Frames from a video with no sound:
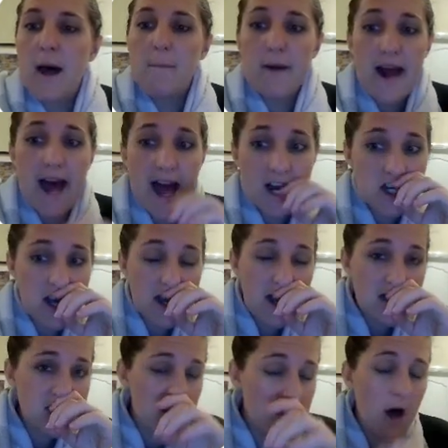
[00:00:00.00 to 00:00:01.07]
but actually it
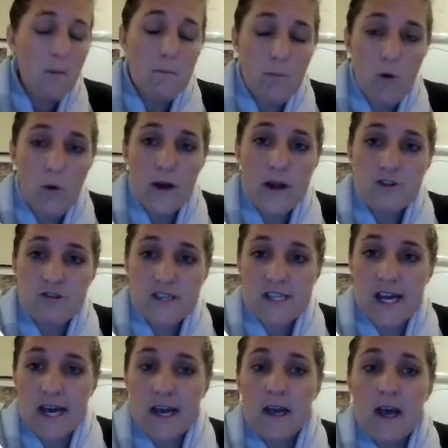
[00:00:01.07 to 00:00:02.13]
gets a lot more
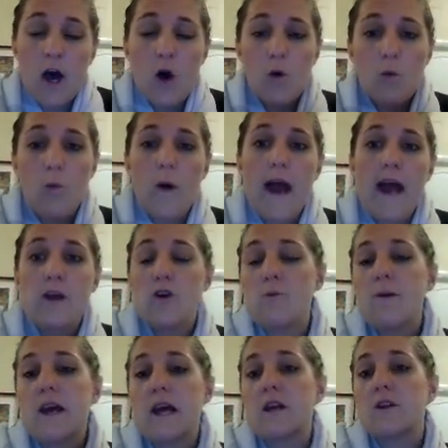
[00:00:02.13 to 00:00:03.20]
interesting when you
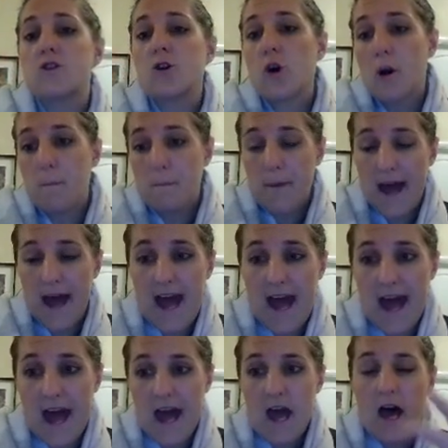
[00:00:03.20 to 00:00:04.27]
begin to
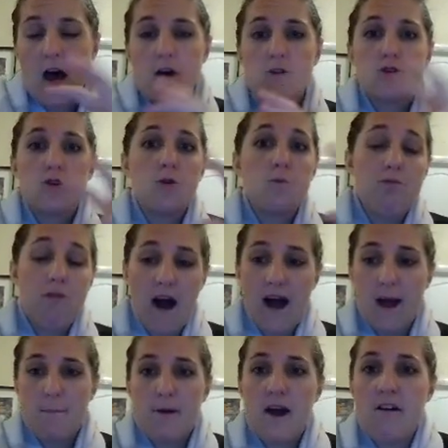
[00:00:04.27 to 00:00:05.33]
compare to
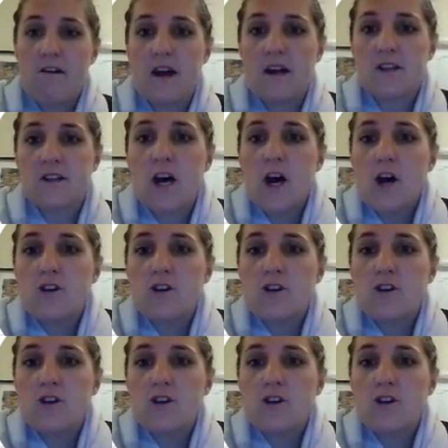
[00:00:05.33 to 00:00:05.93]
prior periods.